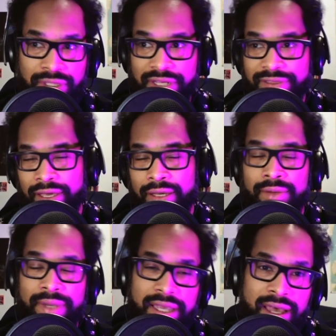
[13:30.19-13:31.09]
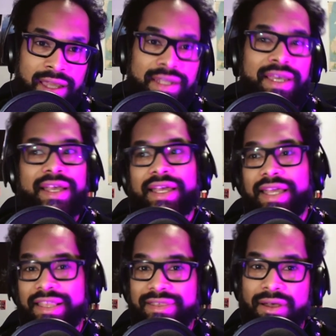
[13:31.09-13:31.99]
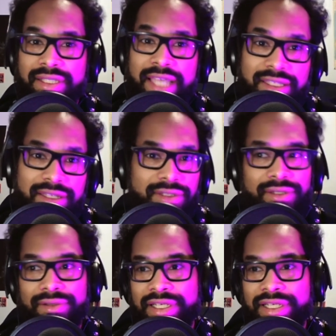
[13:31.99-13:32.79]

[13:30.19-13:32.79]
and it's like, oh my God, it's all technical.